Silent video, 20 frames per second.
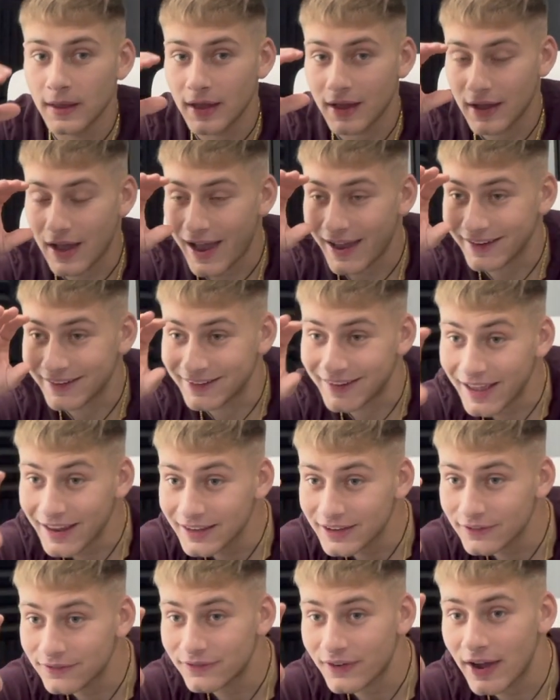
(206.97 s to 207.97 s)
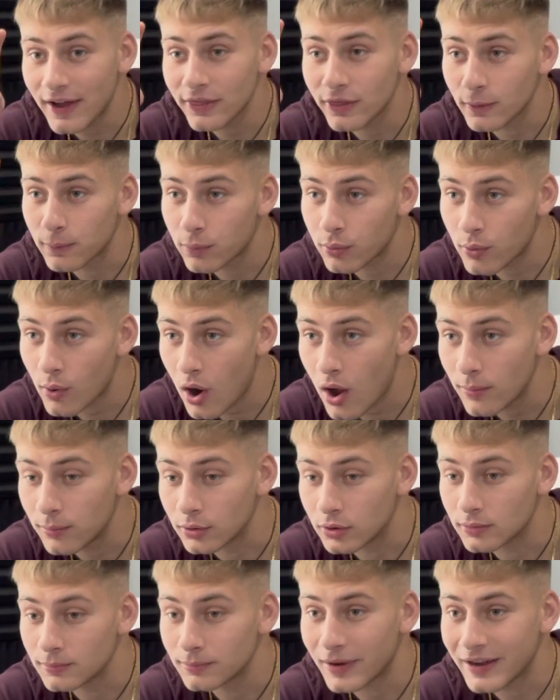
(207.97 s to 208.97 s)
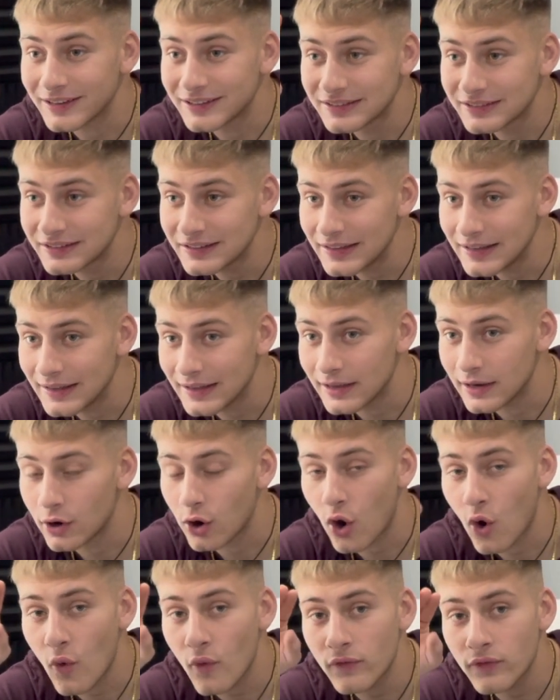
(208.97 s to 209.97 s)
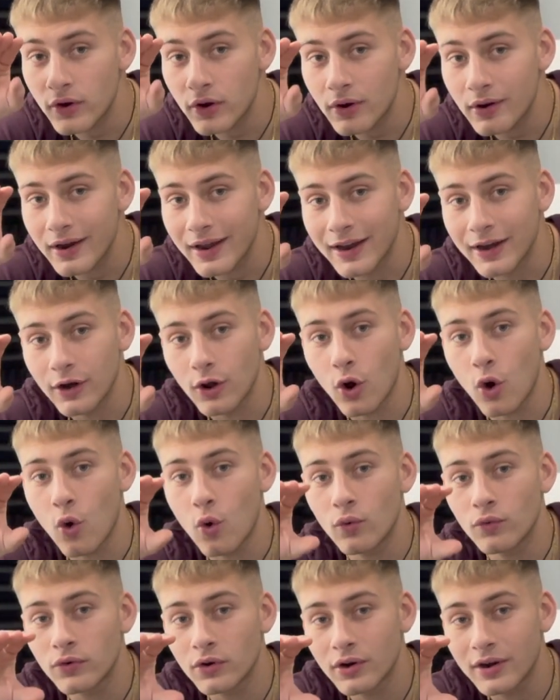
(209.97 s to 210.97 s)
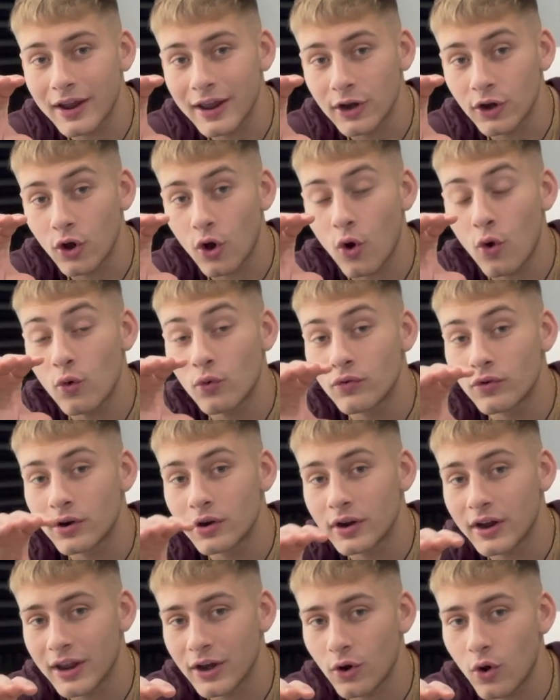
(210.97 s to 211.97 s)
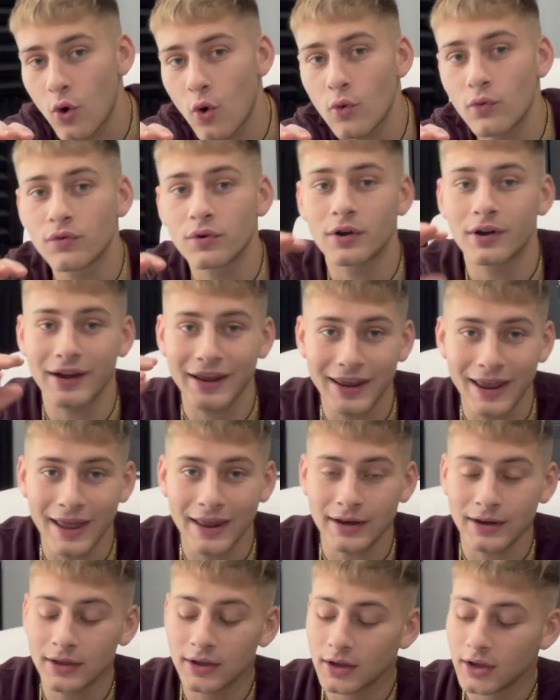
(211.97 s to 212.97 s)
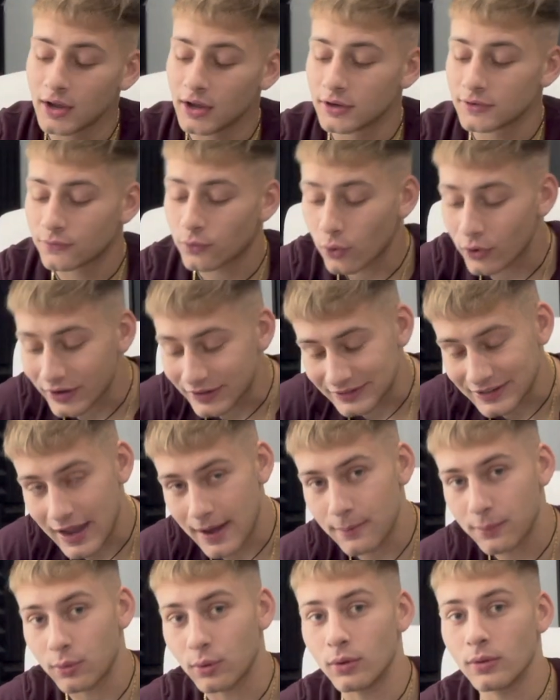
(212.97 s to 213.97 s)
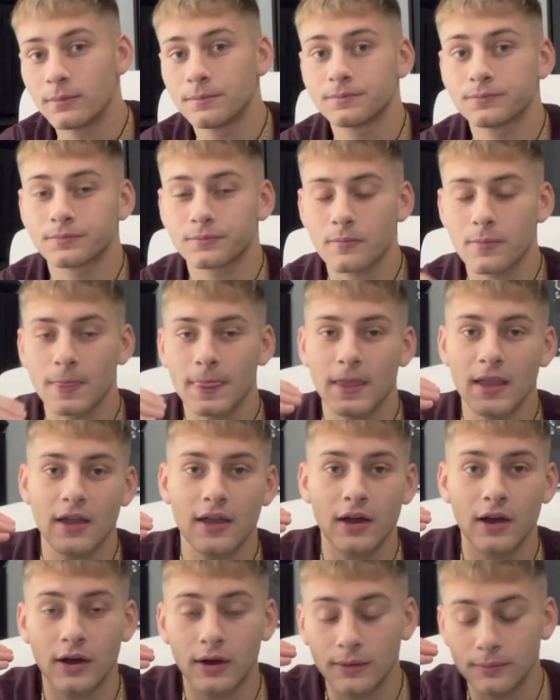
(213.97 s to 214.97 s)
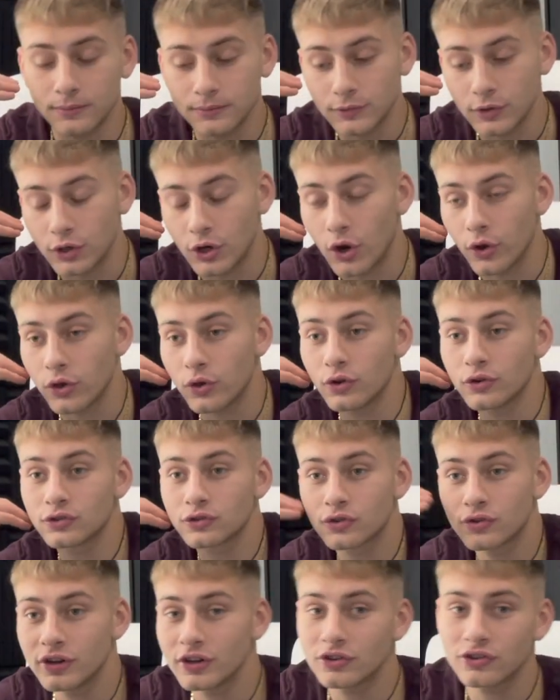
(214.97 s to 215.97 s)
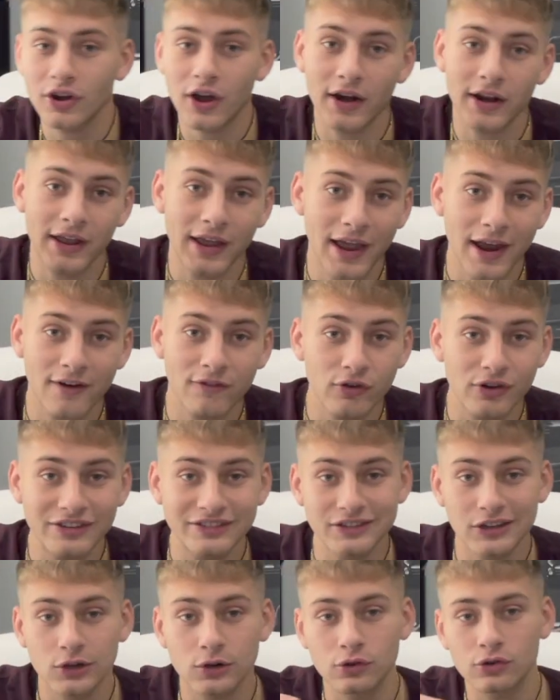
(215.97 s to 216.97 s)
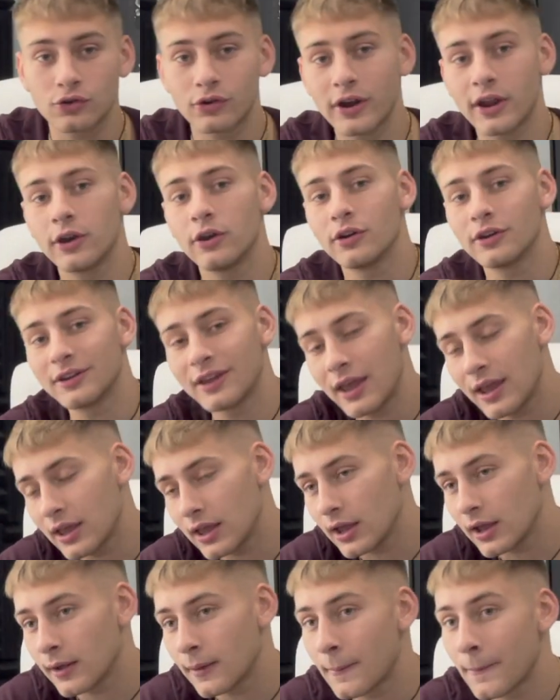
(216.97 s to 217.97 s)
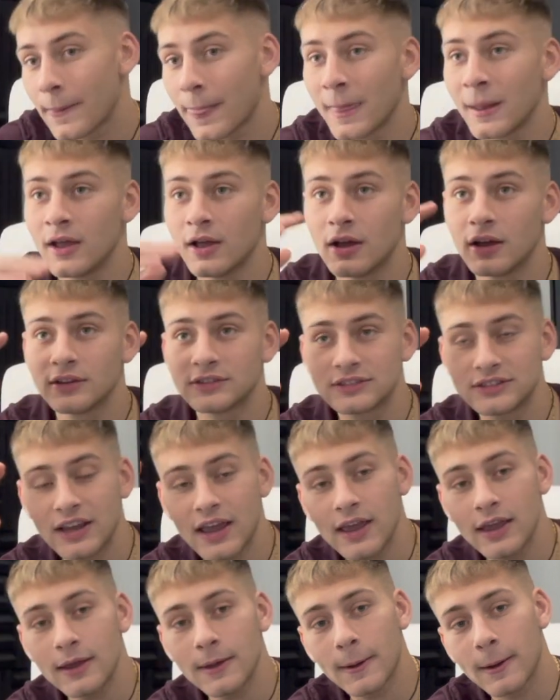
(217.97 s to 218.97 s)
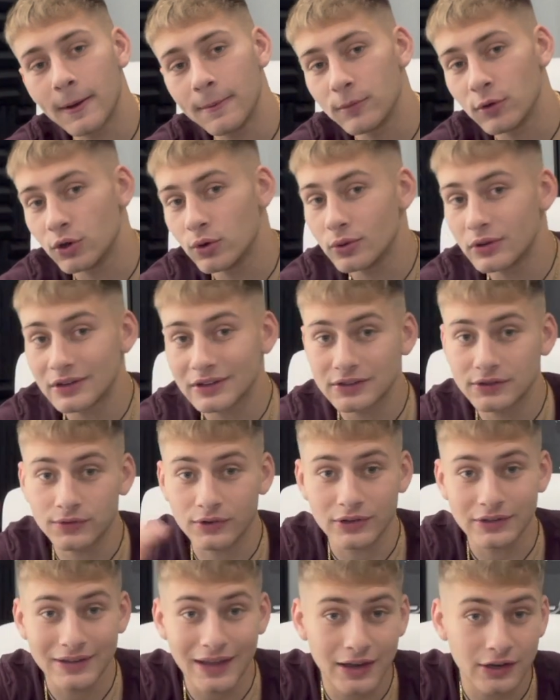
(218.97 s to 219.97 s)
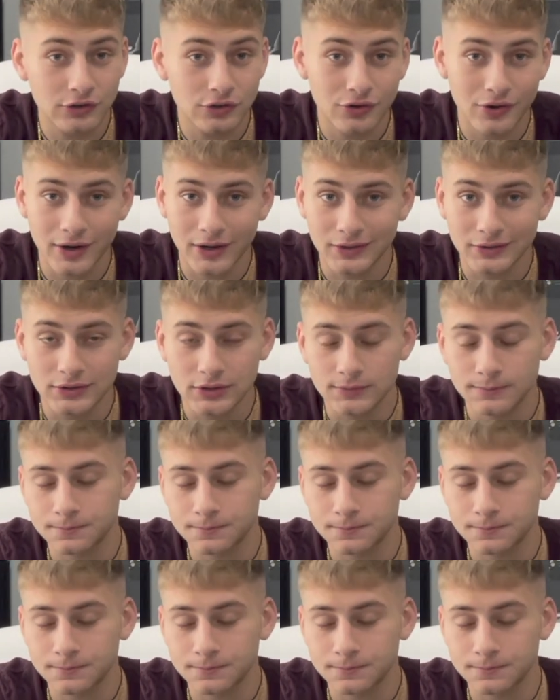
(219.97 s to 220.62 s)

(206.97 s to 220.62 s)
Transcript: identify the problem by seeing it over and over and over and over again. For example, you're screenshotting every single trade you're taking. Say you do this for 10 trades.